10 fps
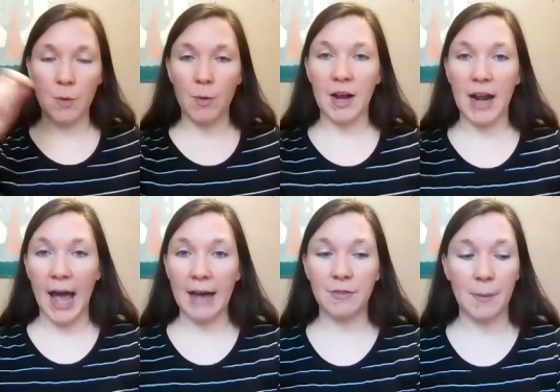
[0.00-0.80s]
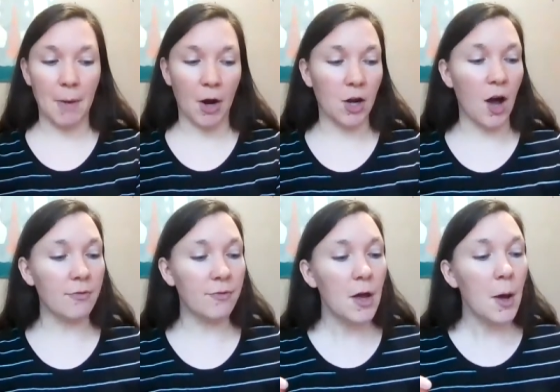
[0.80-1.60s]
we were going to have them mark
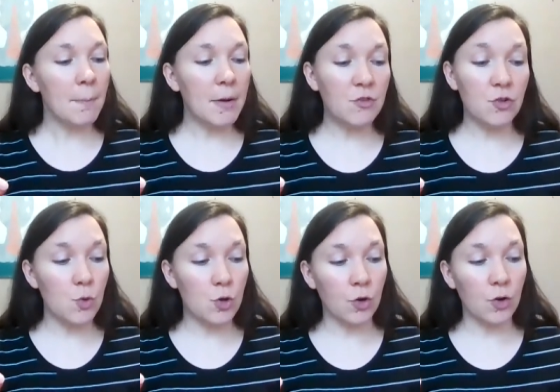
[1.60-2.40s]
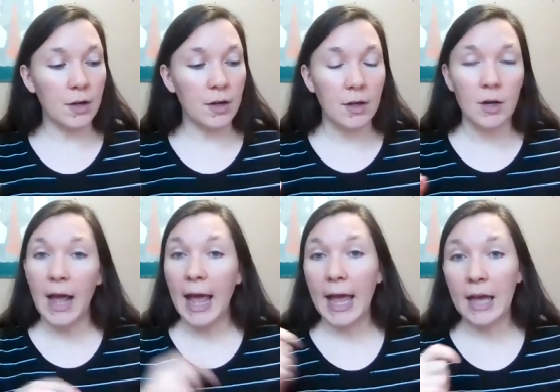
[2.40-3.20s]
off, but you could
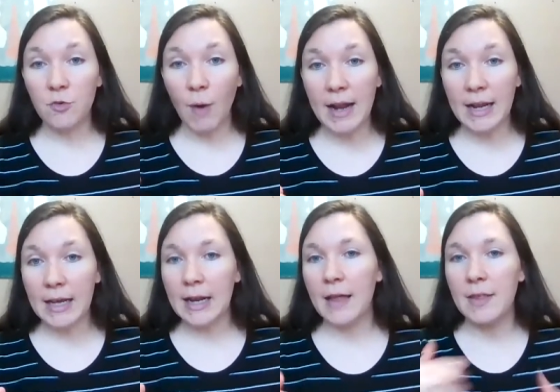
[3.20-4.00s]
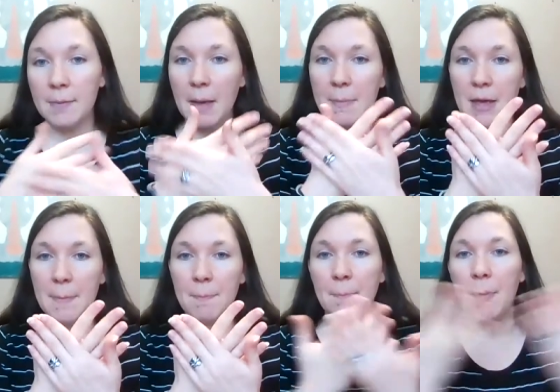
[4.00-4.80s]
handwrite it and then
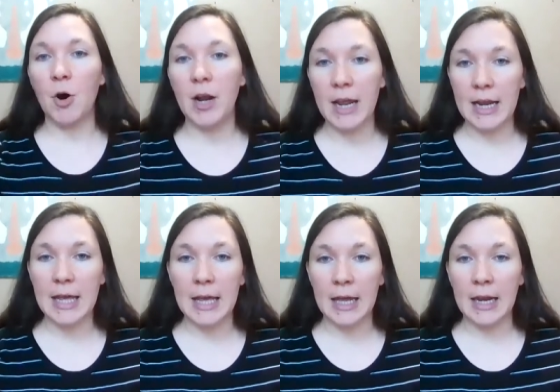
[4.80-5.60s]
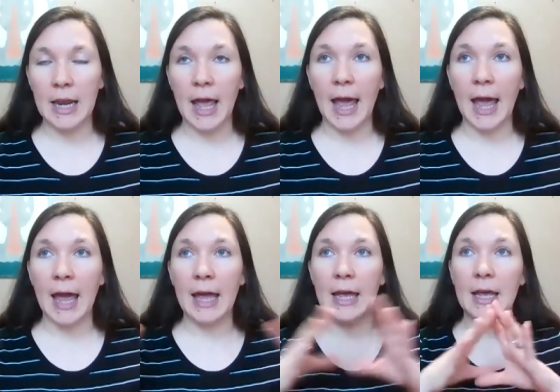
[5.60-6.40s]
maybe put it in
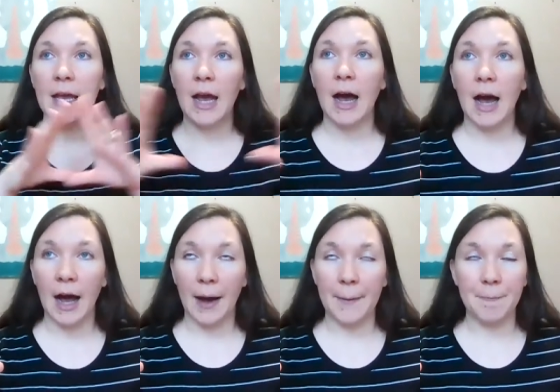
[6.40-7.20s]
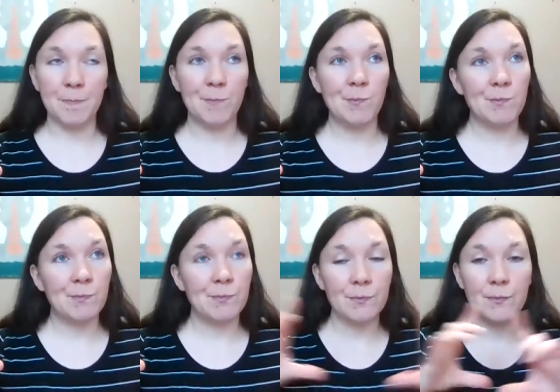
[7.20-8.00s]
a, um,
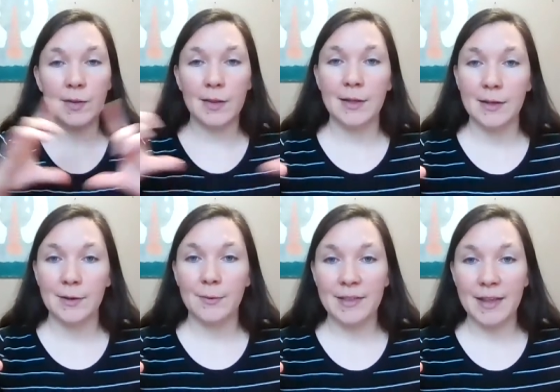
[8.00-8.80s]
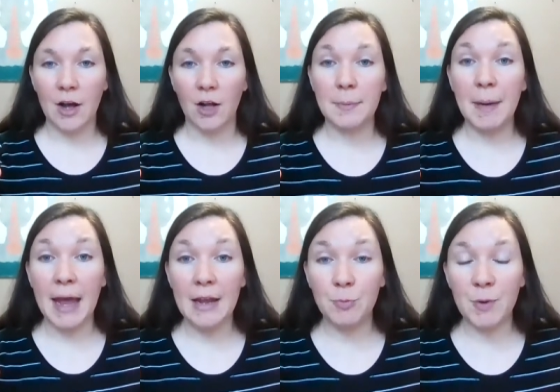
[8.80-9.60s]
what's that called, a
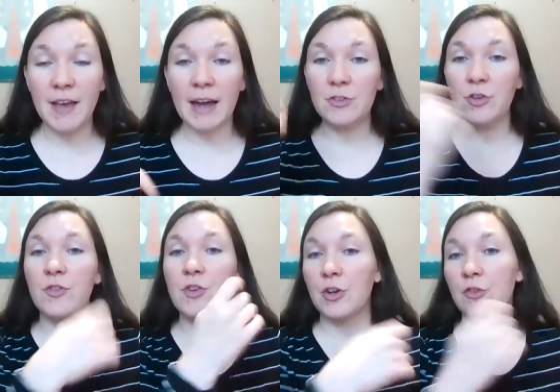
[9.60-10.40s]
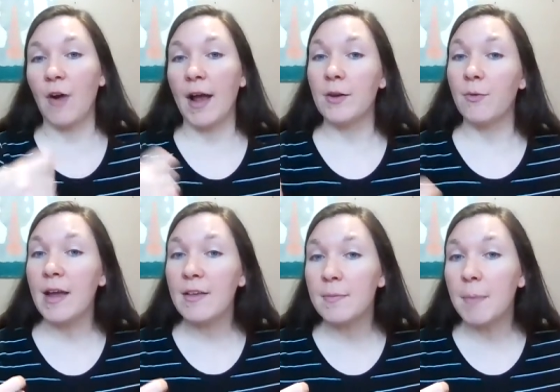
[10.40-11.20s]
page protector. So you can dry
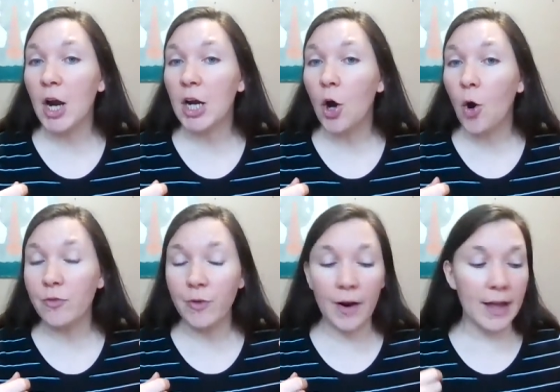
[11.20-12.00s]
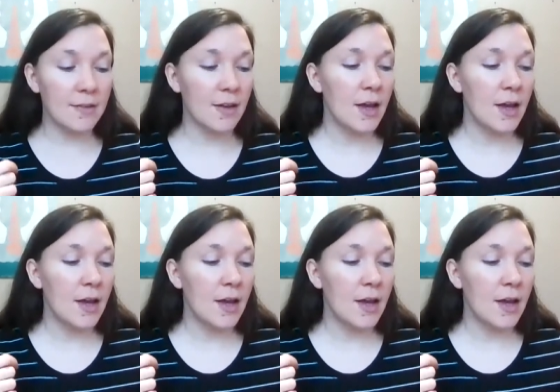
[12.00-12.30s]
erase mark over it